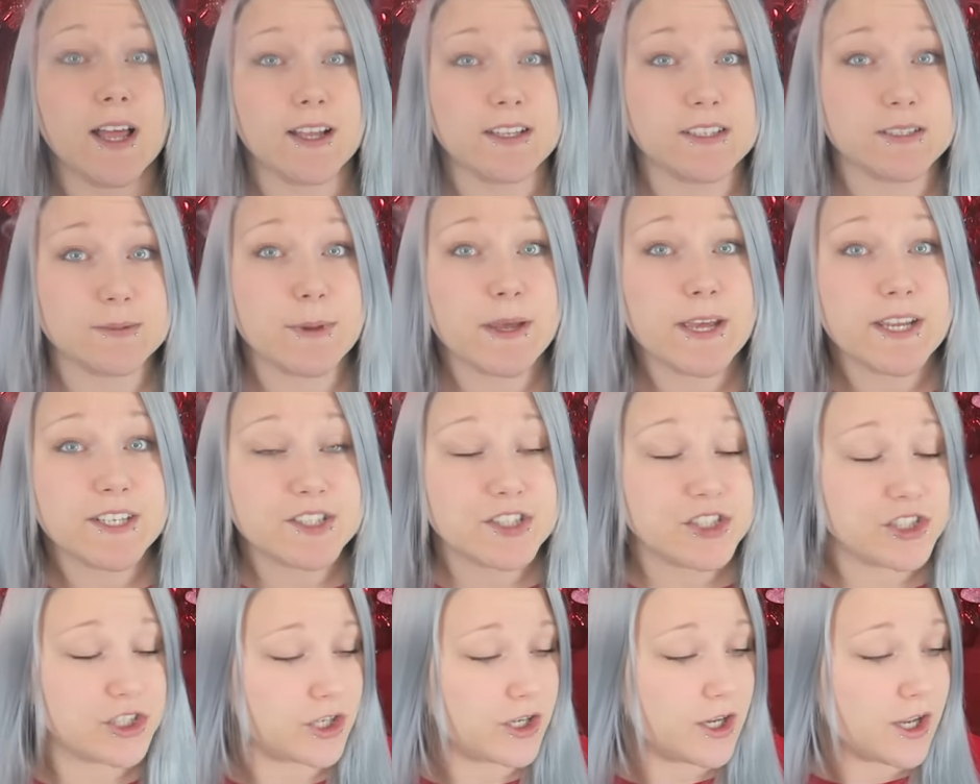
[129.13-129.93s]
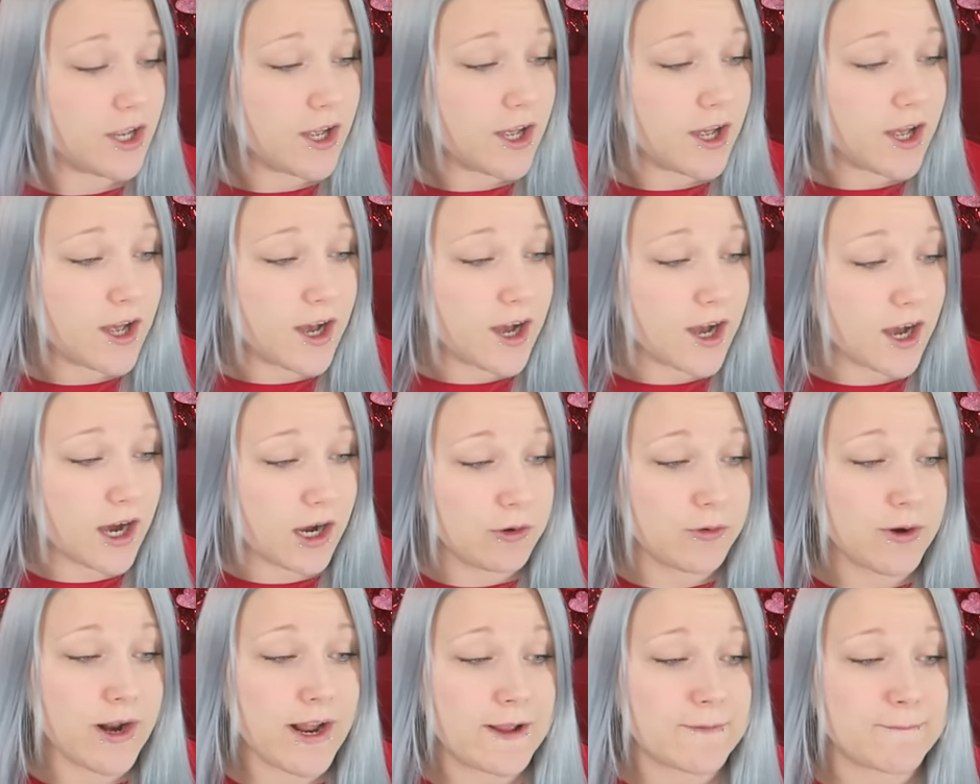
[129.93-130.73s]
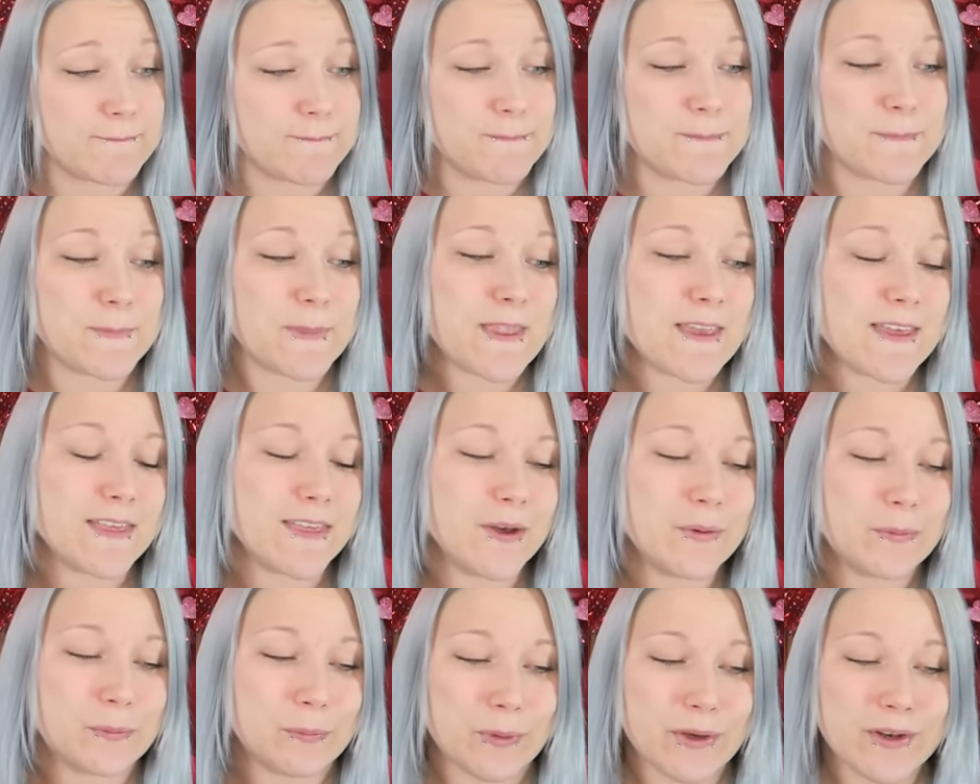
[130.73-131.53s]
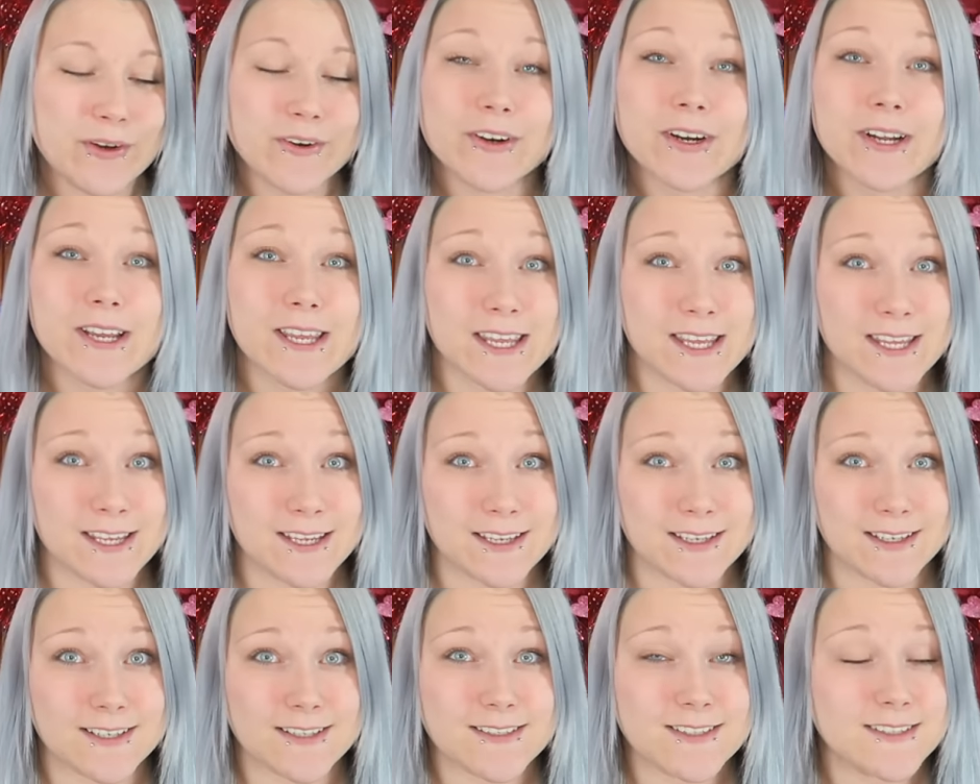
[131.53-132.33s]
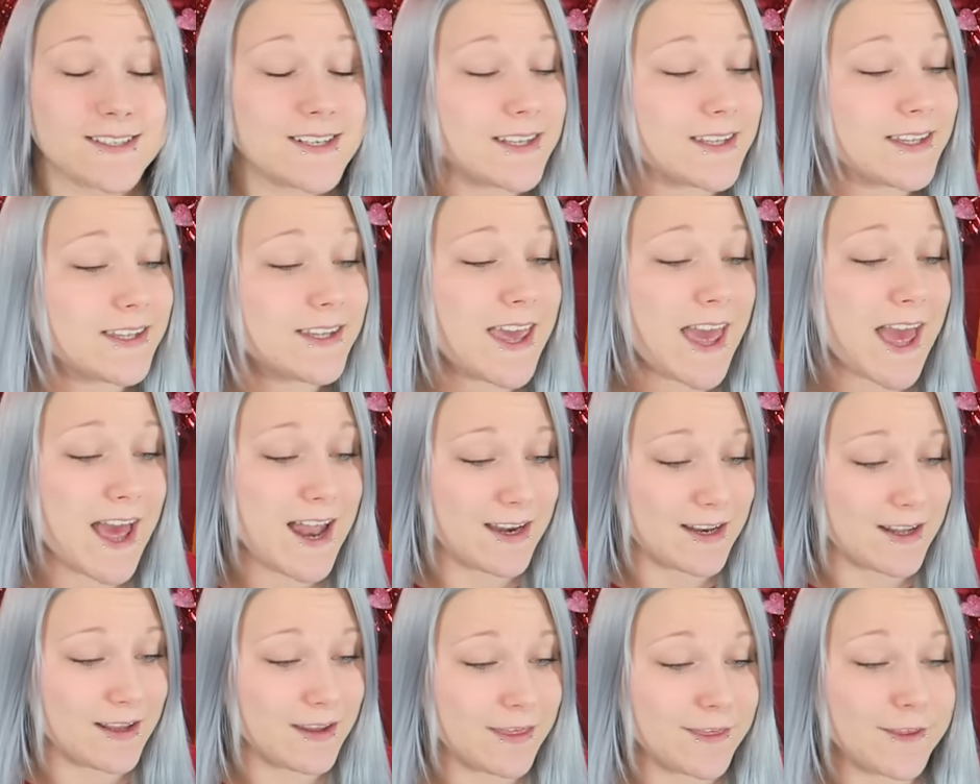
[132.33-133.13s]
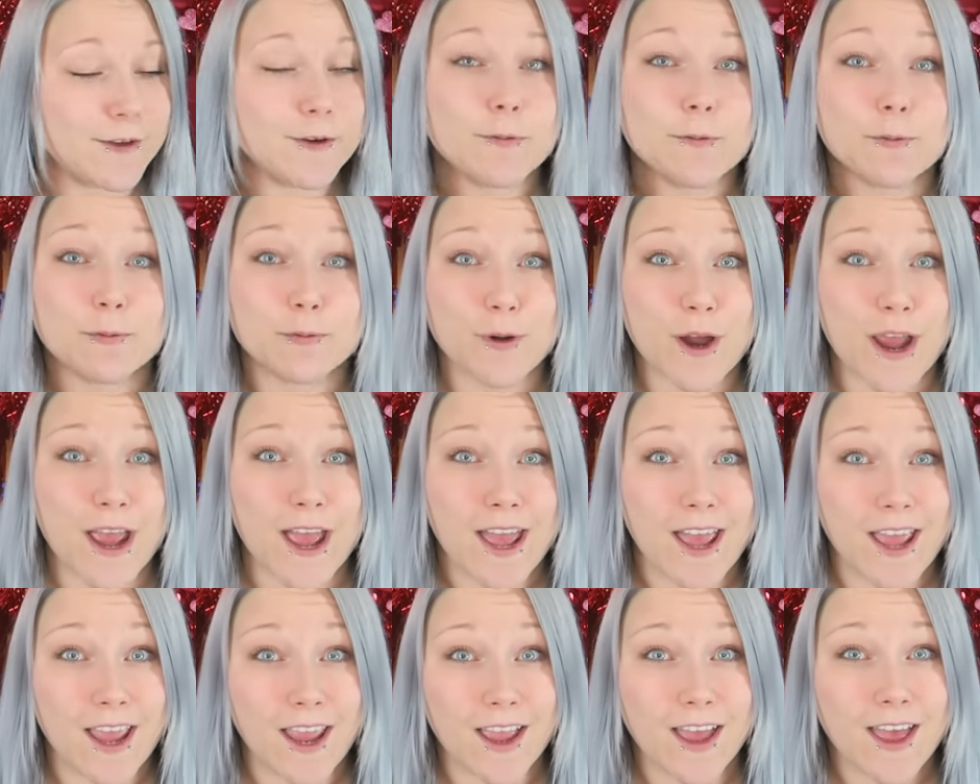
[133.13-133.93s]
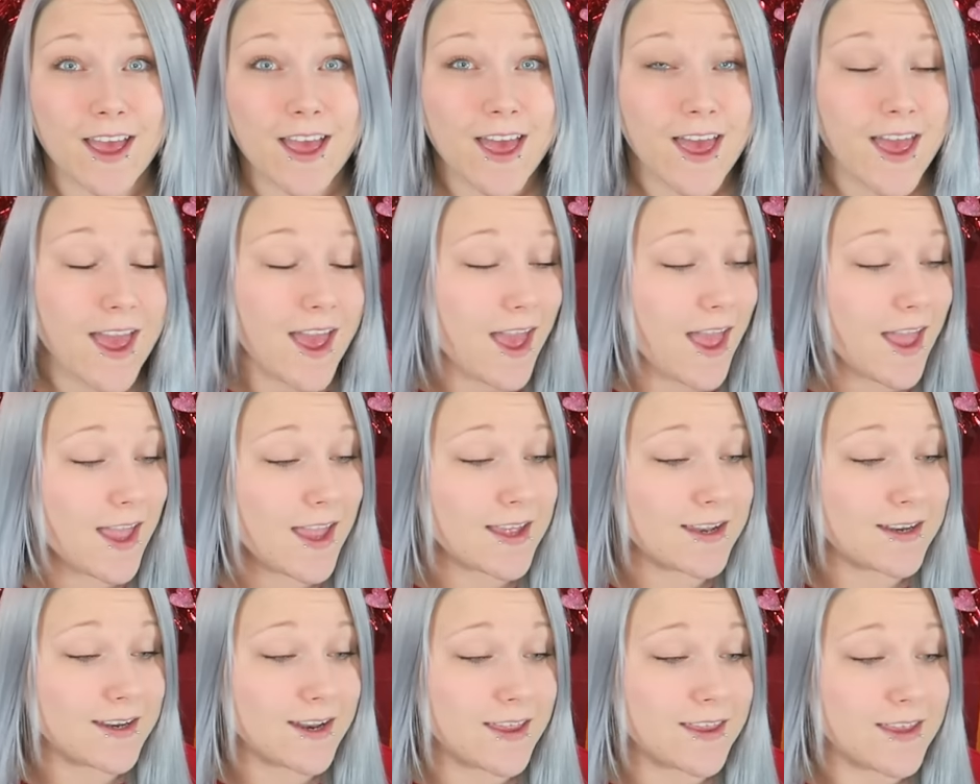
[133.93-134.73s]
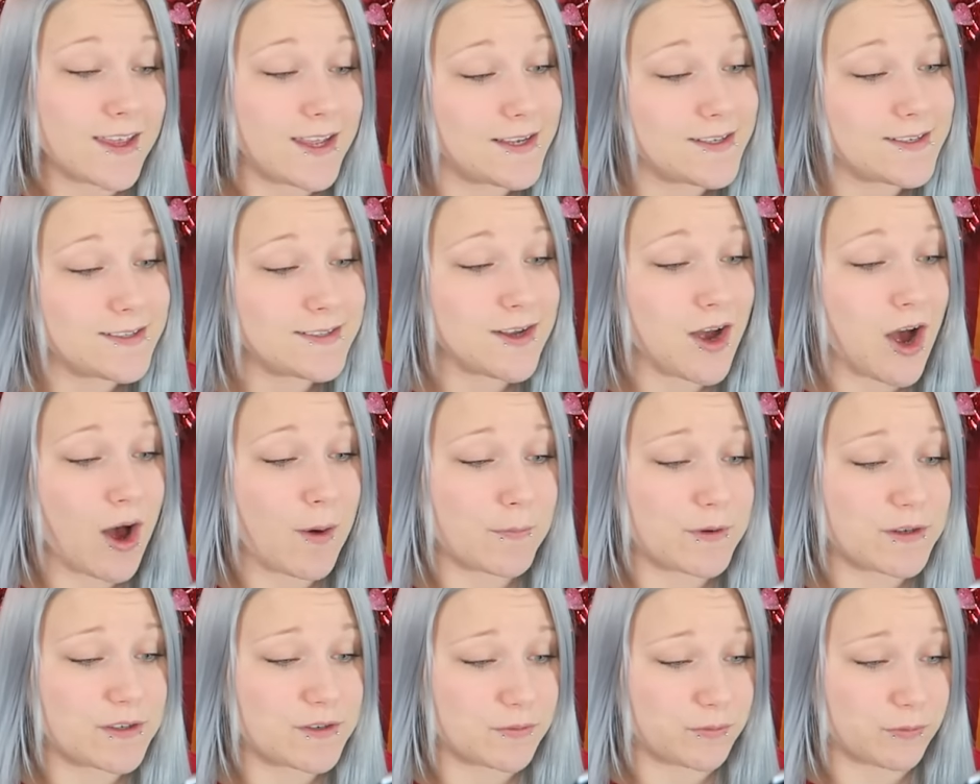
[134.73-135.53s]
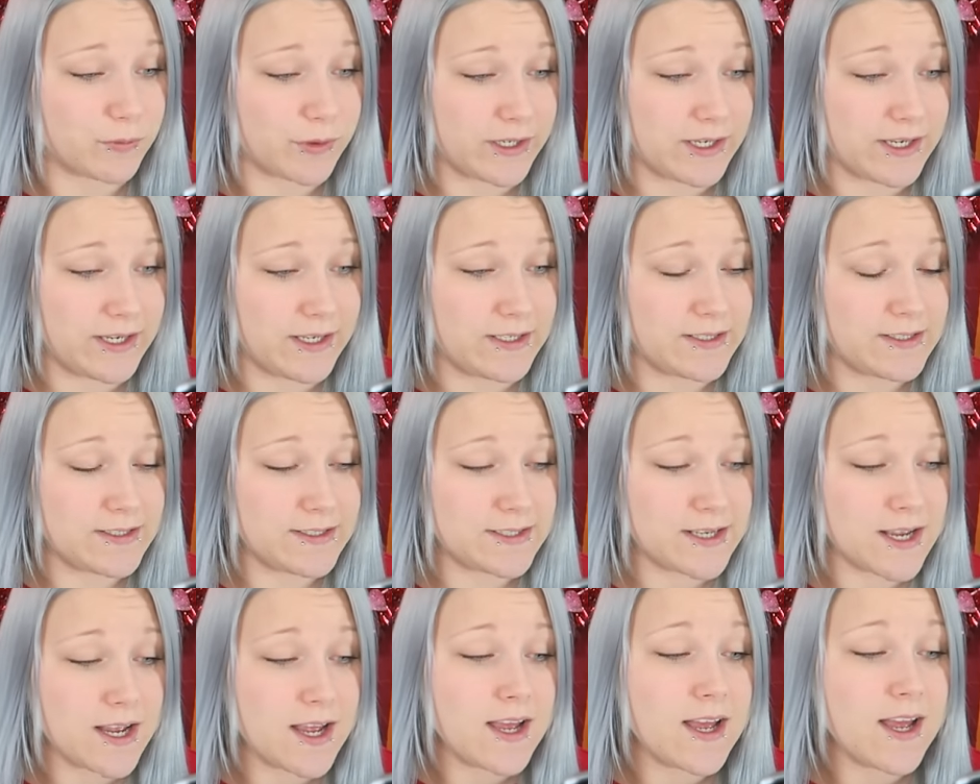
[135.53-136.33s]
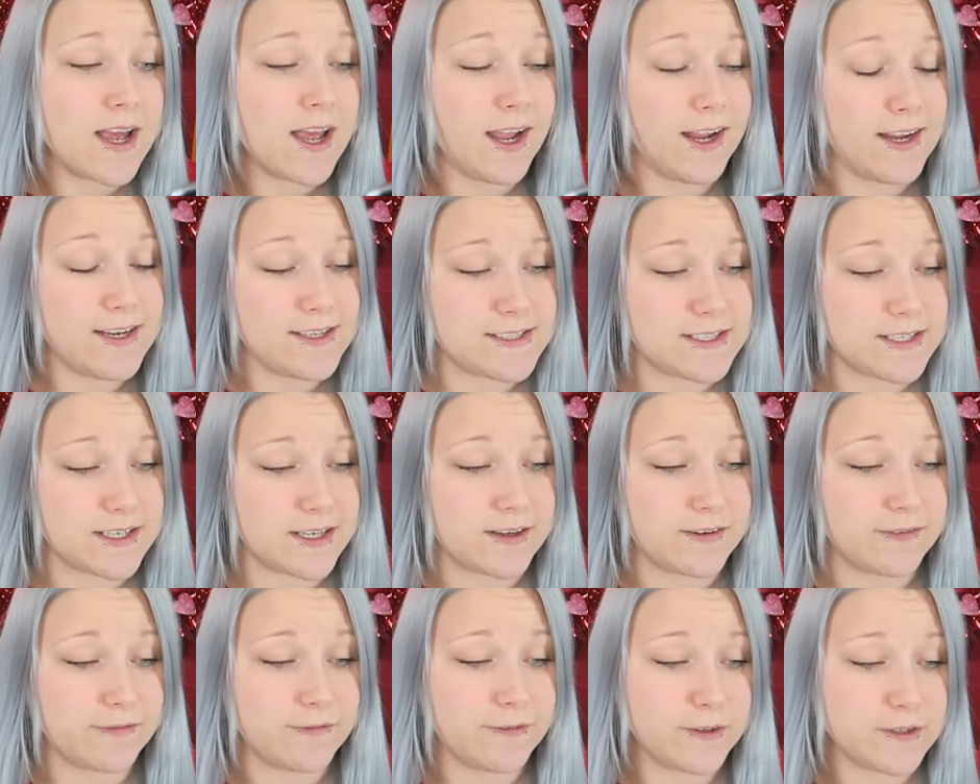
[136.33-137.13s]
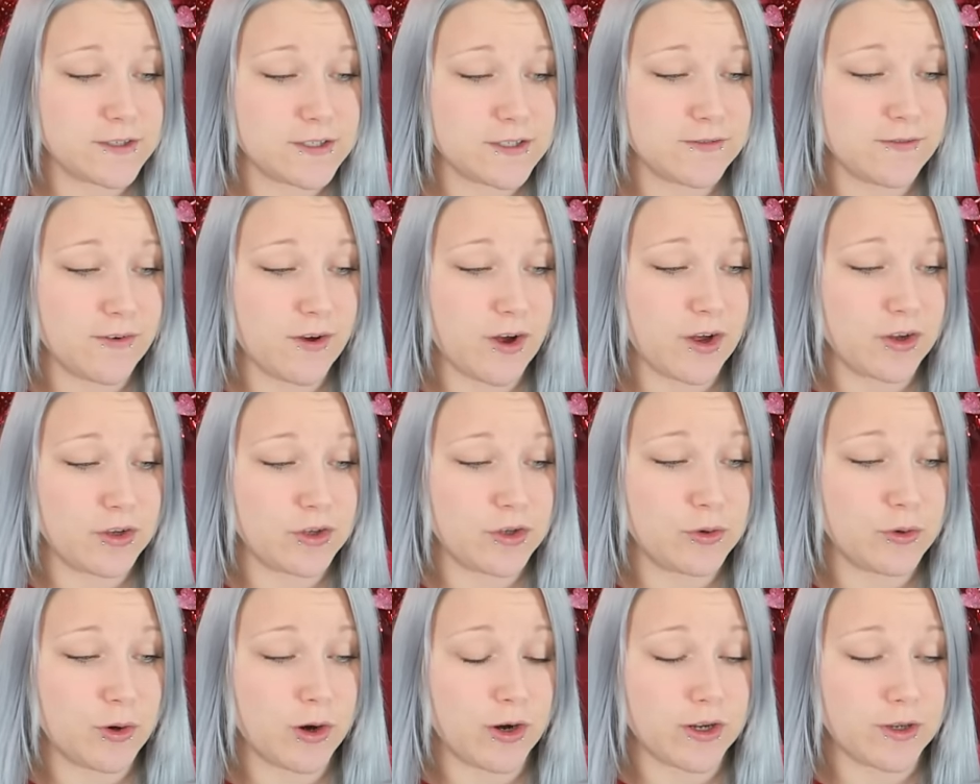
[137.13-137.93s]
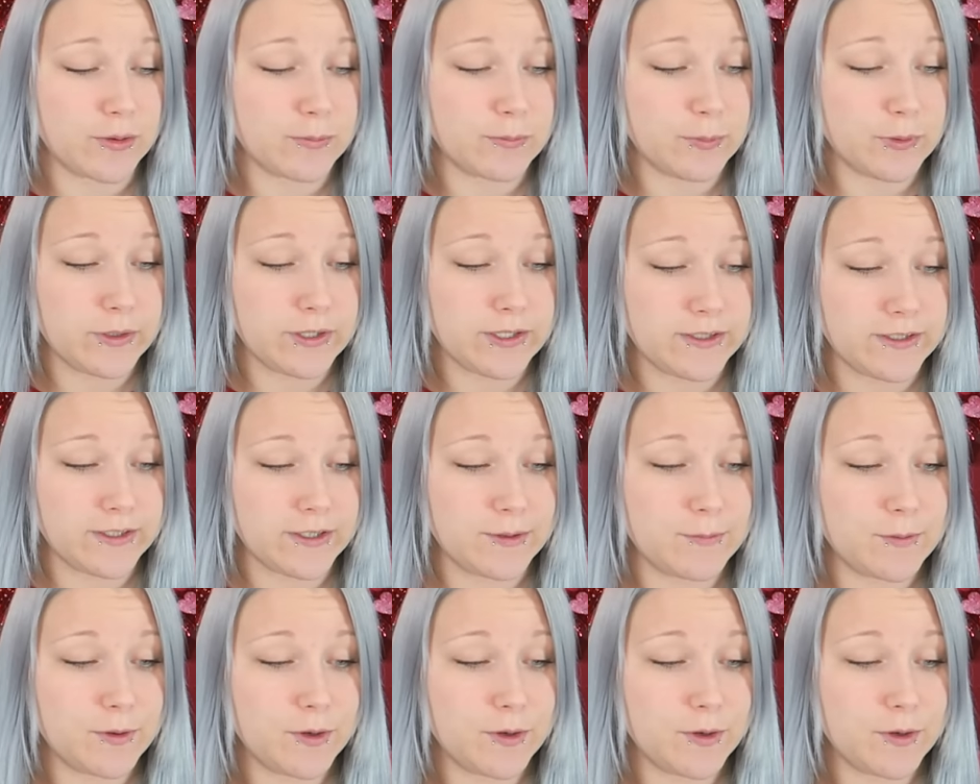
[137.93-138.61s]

Clouds, bitch. All right. The winner is Kenneth Ray. And his comment reads, Hey Tia, first of all, you are completely